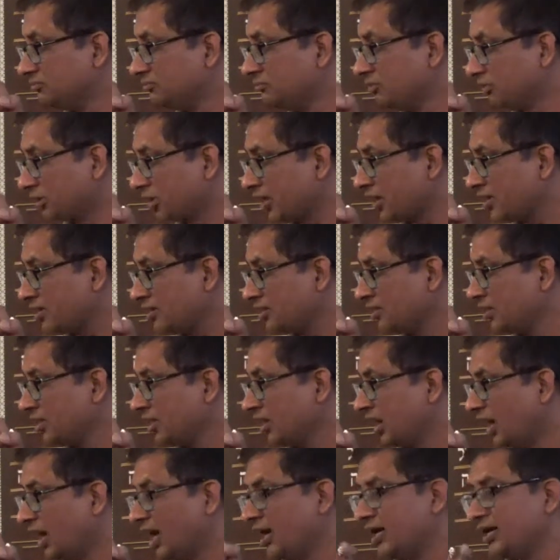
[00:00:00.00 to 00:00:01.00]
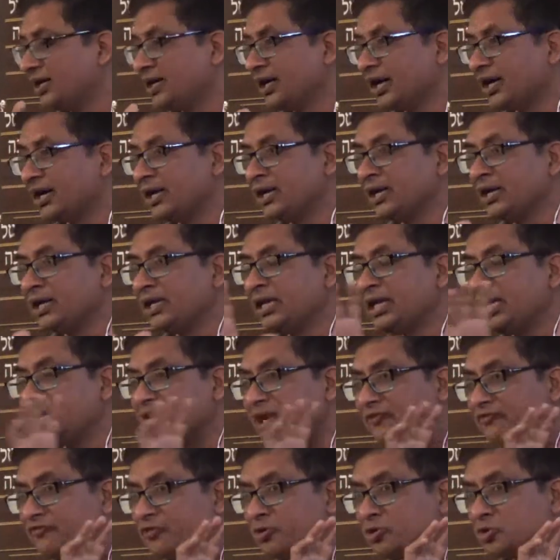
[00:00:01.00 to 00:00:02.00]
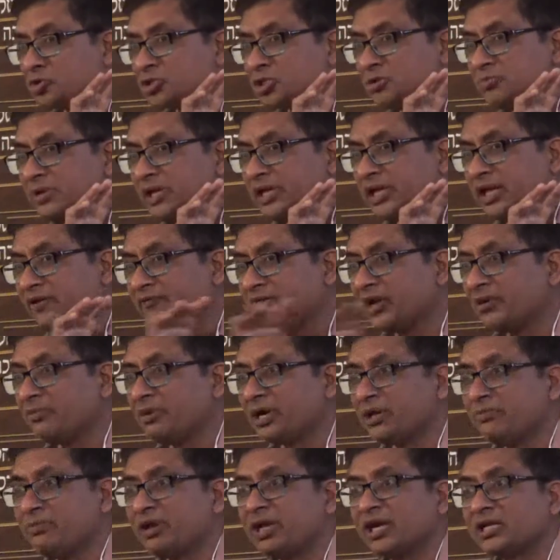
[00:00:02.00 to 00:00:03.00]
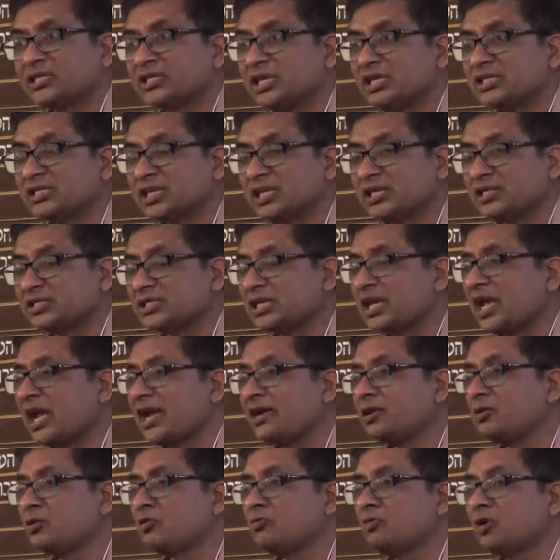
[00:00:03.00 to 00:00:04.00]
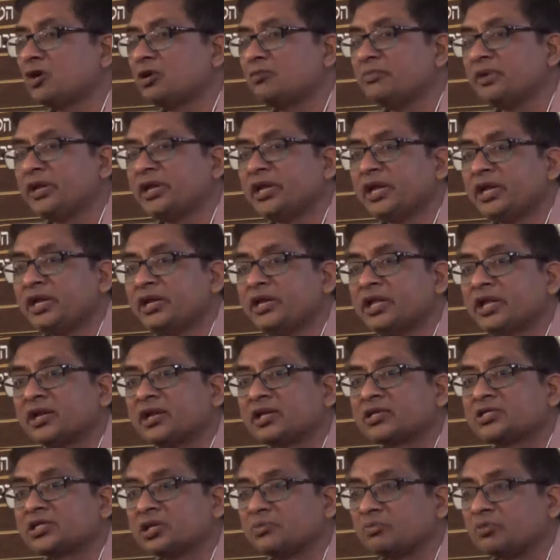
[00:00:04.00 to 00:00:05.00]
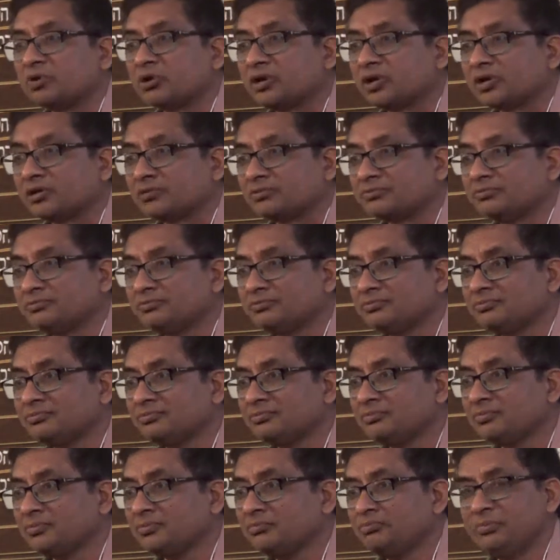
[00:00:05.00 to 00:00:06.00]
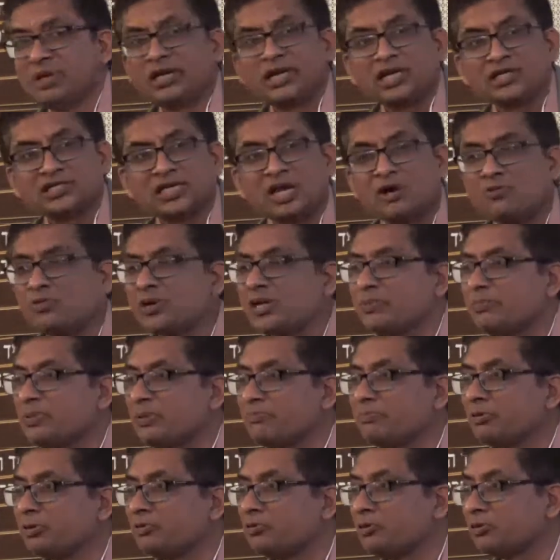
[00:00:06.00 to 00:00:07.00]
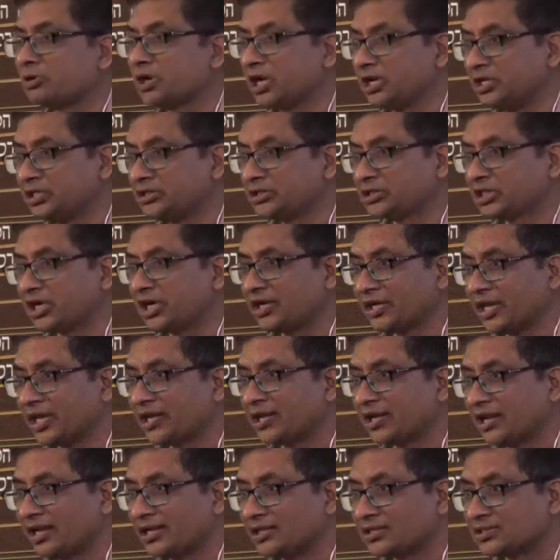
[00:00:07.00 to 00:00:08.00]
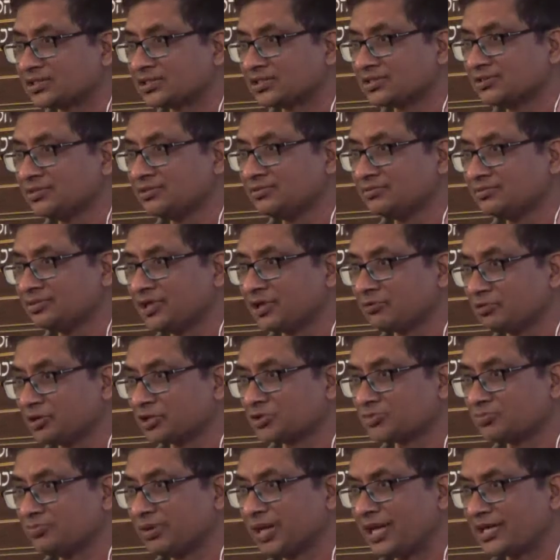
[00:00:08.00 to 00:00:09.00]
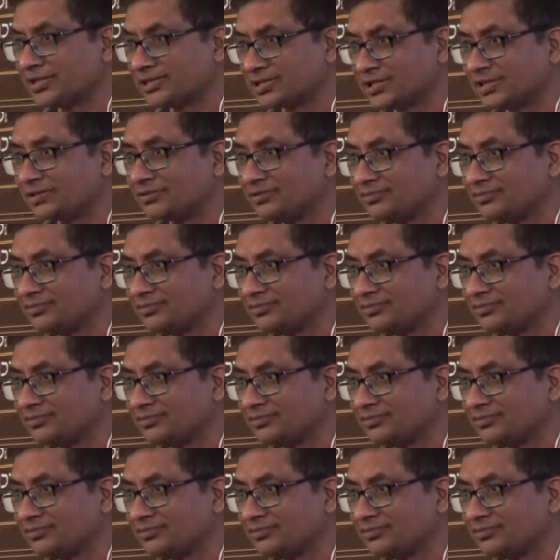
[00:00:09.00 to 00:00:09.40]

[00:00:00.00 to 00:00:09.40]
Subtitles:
Okay? And he refused to meet everybody because he said, see, I don't want to meet any terrorist supporter. Because how many people know Kanishka Airlines that was blasted?